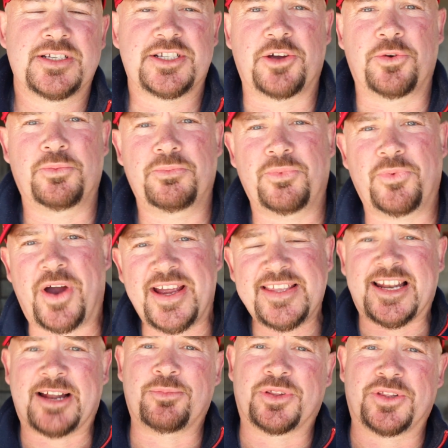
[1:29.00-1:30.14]
So I
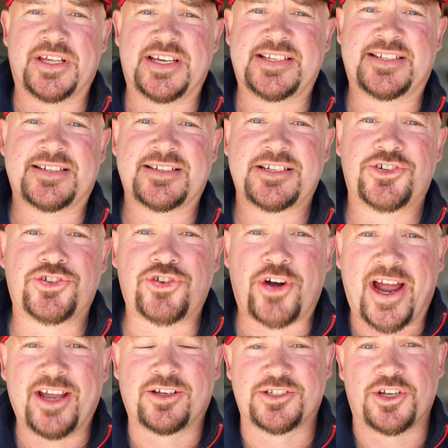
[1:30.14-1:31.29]
ended up with these
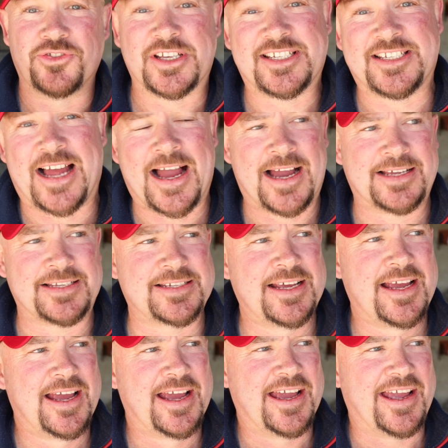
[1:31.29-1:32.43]
trails on the stars,
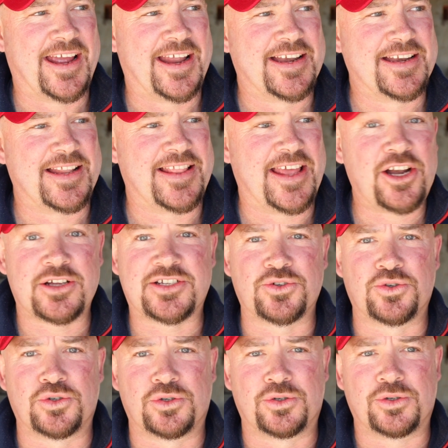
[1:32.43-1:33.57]
and then I
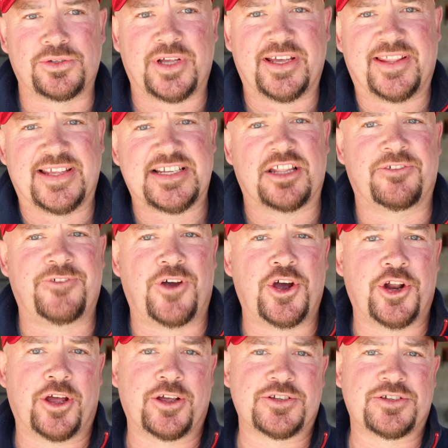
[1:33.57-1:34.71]
saw these other
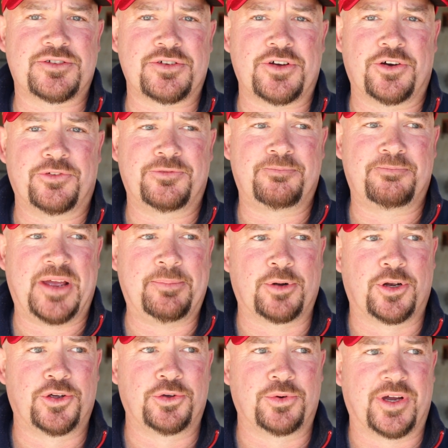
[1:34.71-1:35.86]
photos of people
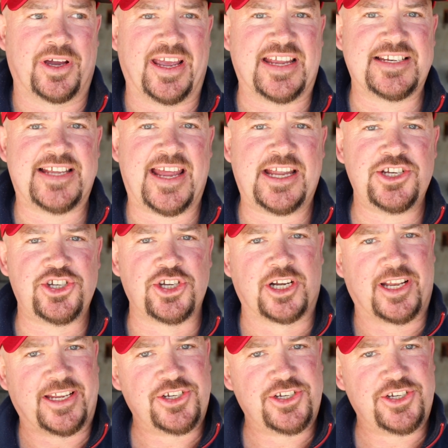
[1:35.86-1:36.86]
who are intentionally